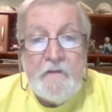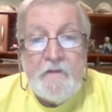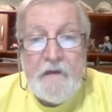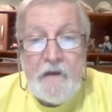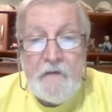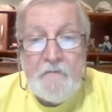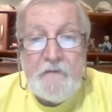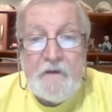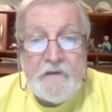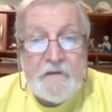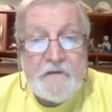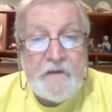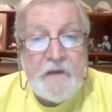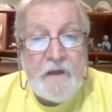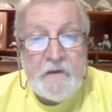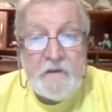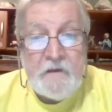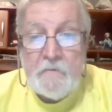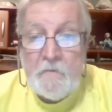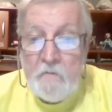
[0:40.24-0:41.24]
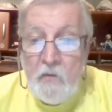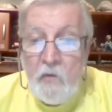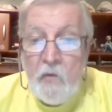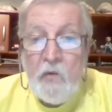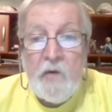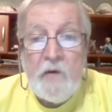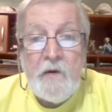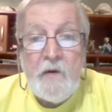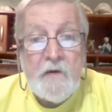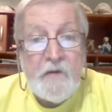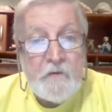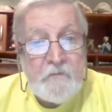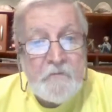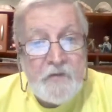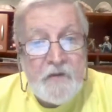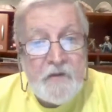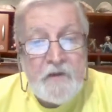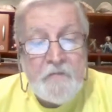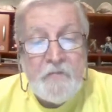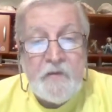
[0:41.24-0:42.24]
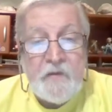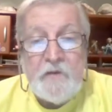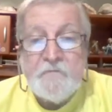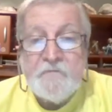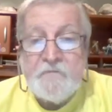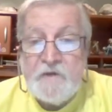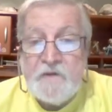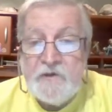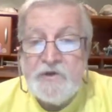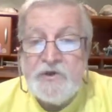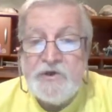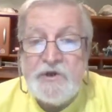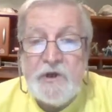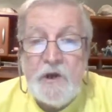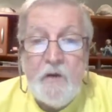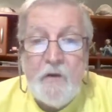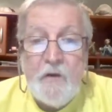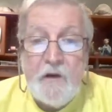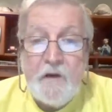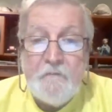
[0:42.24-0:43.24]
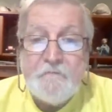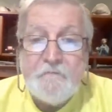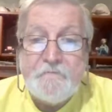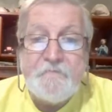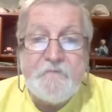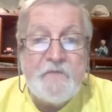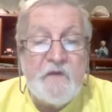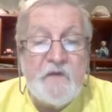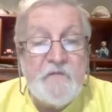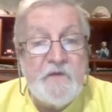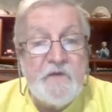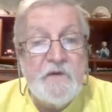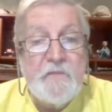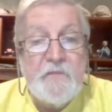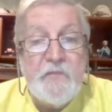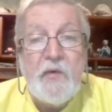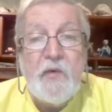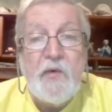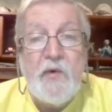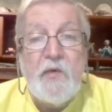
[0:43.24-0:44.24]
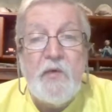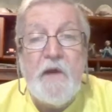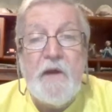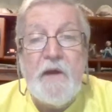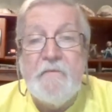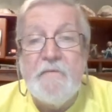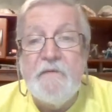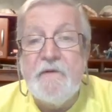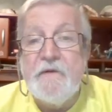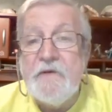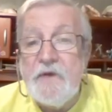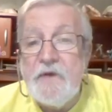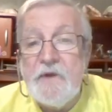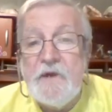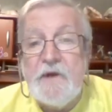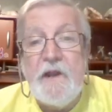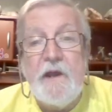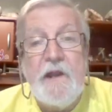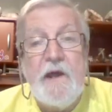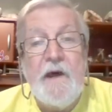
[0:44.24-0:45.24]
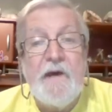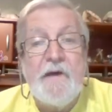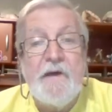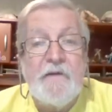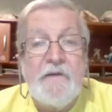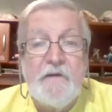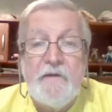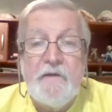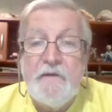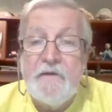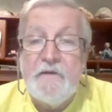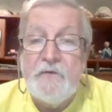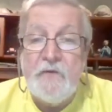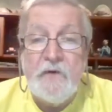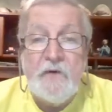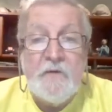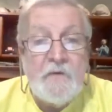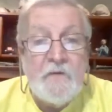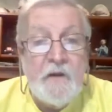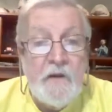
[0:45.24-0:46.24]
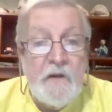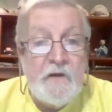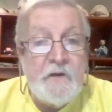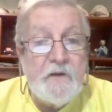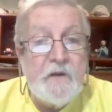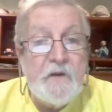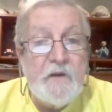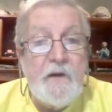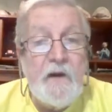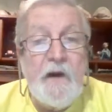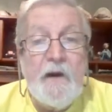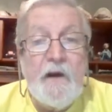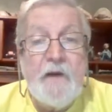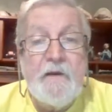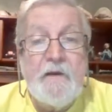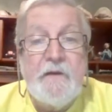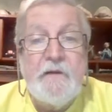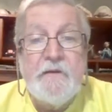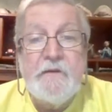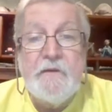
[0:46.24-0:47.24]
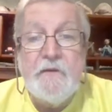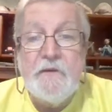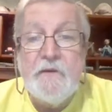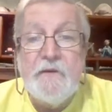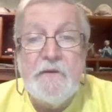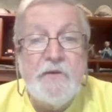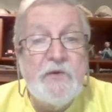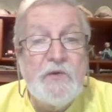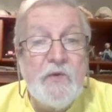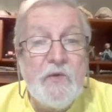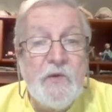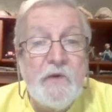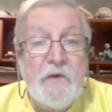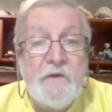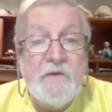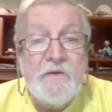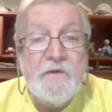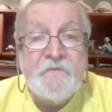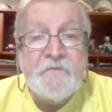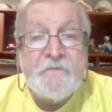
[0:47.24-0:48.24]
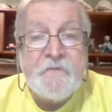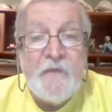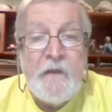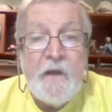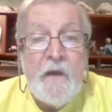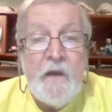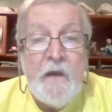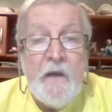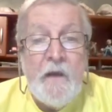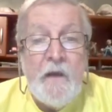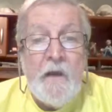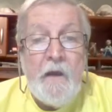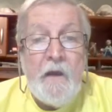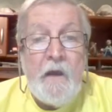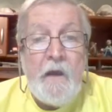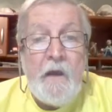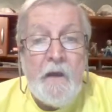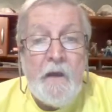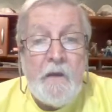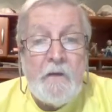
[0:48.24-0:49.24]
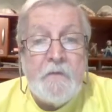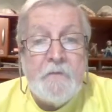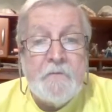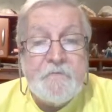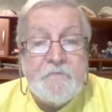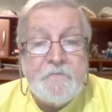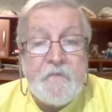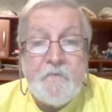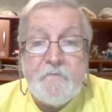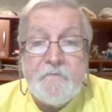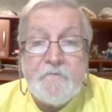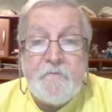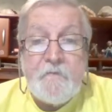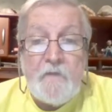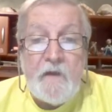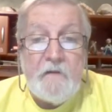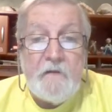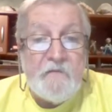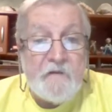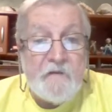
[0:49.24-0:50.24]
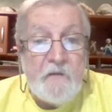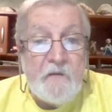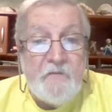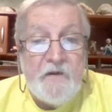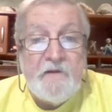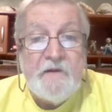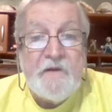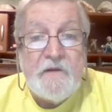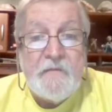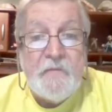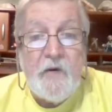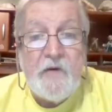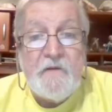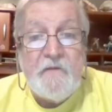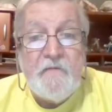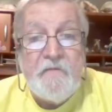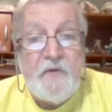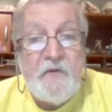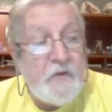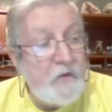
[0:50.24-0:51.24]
that means getting more people to show up for your programs or your classes or your hikes or your tours. And from a business point of